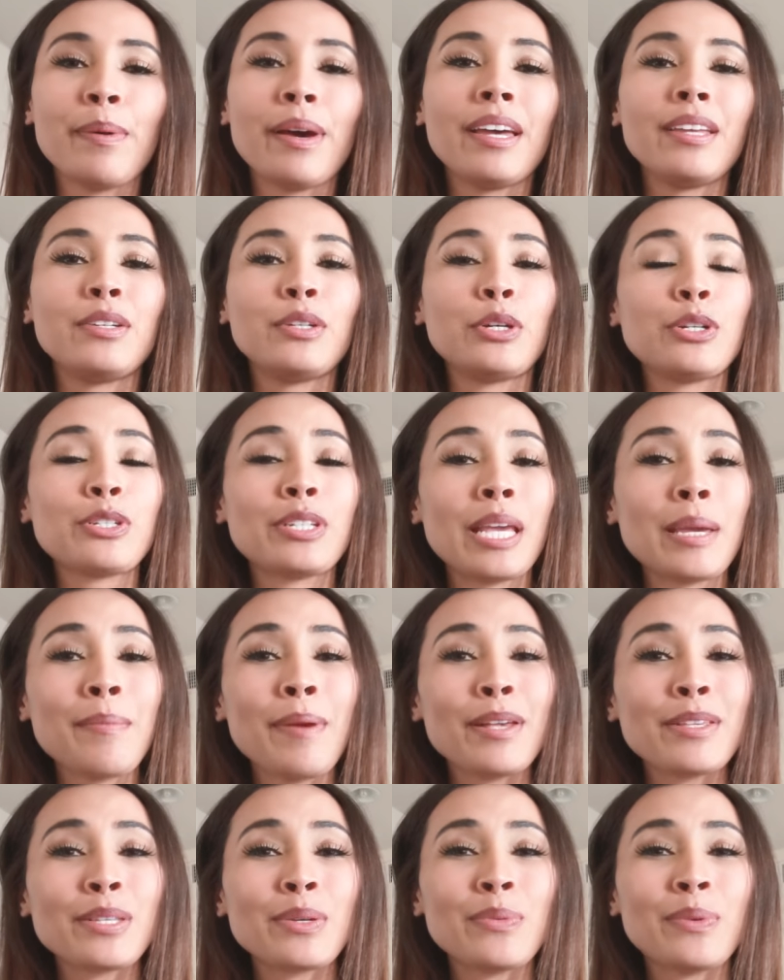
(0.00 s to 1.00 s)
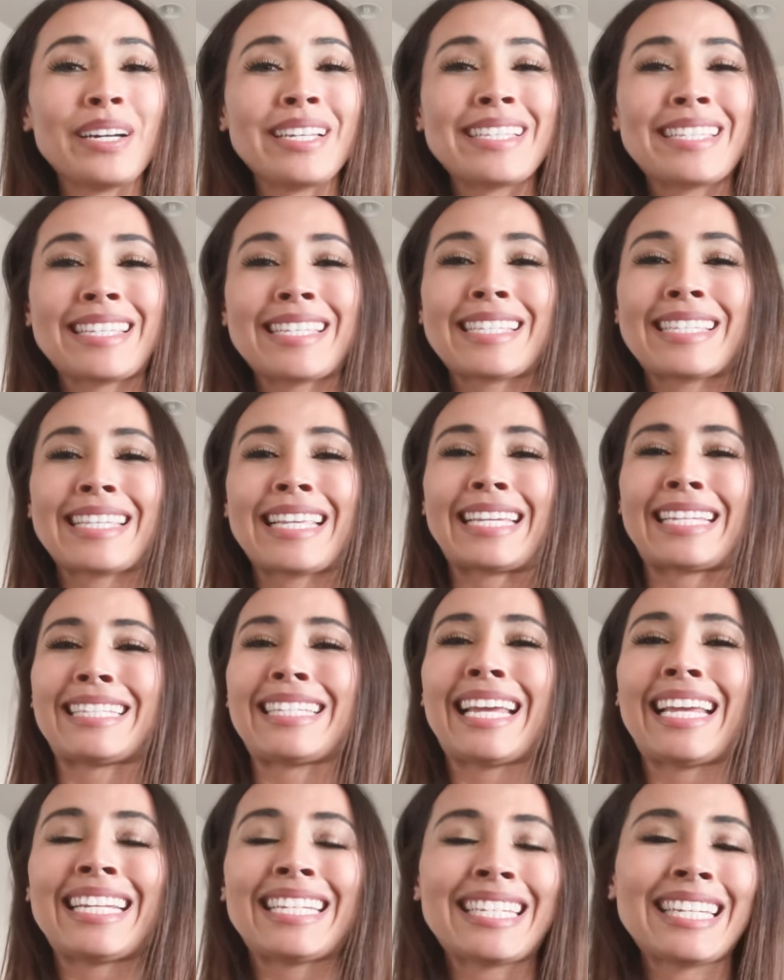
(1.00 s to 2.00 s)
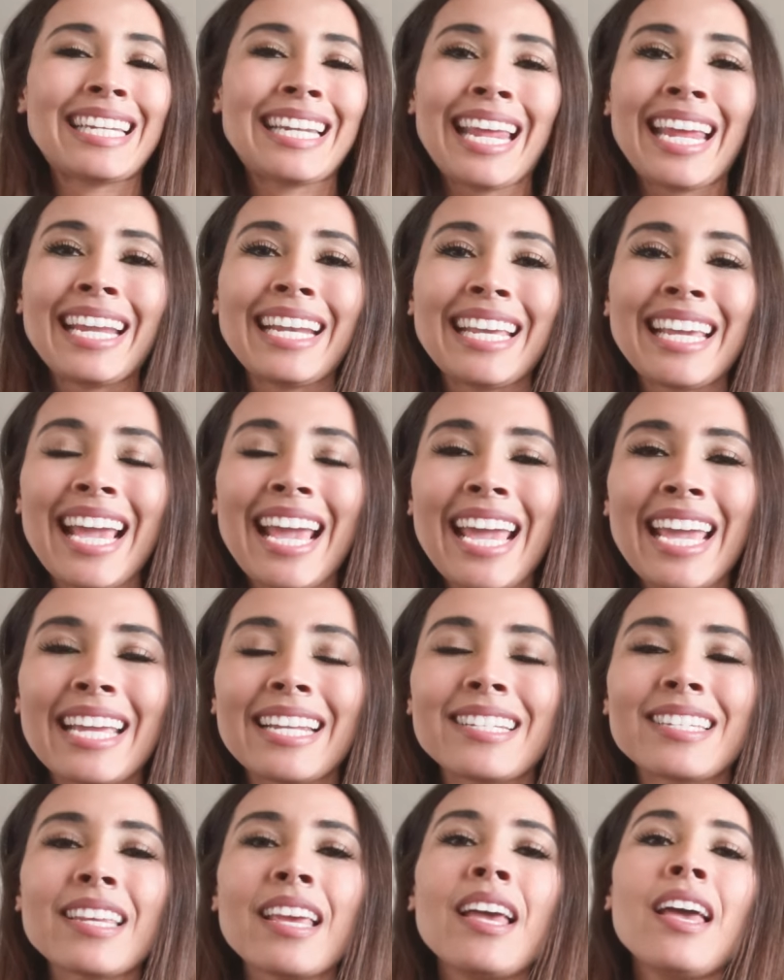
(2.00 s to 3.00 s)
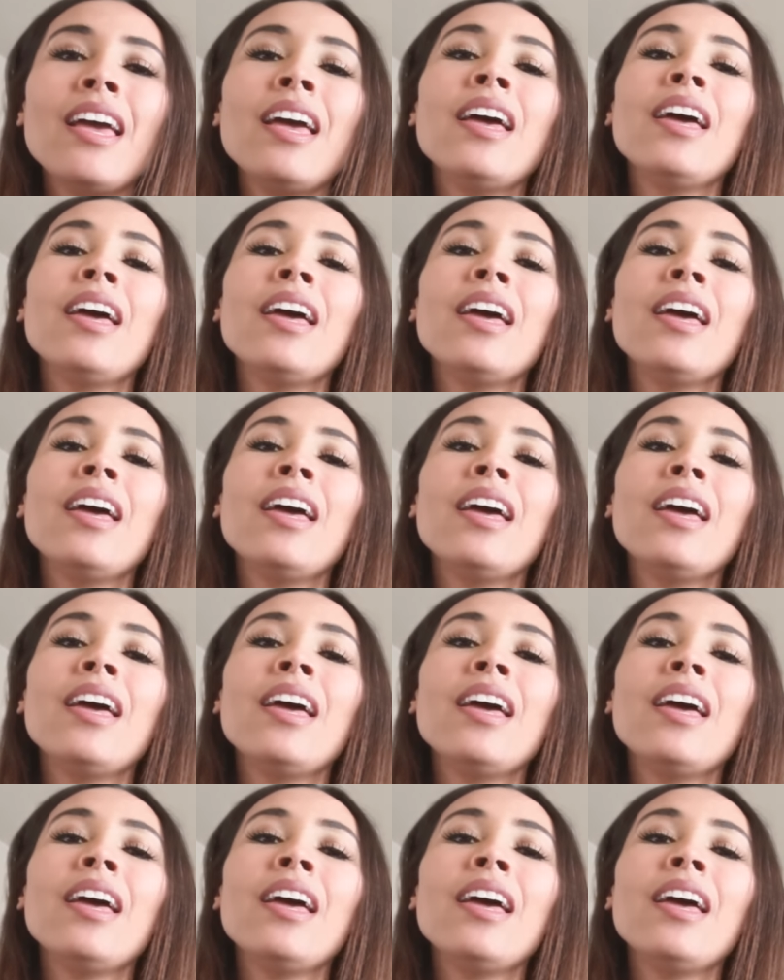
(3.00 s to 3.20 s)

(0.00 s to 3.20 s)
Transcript: but Notre Dame hasn't won since like 1988.